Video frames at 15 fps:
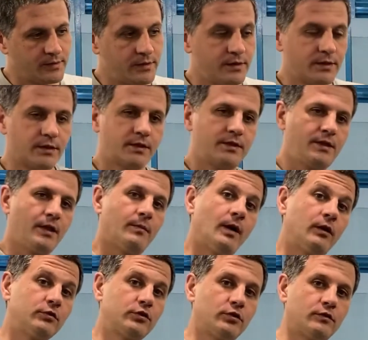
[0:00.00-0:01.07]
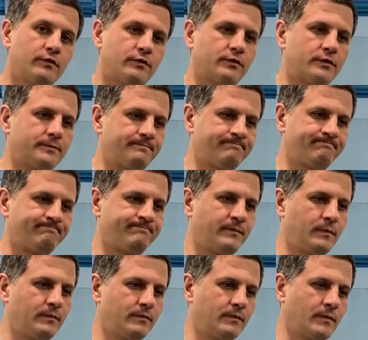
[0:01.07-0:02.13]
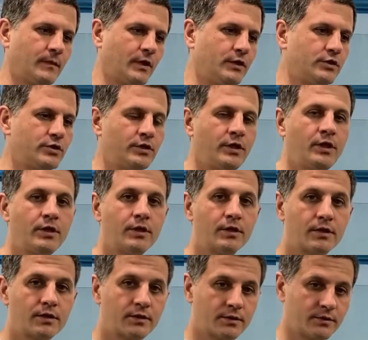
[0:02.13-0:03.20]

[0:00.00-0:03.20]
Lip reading: the amount of engineering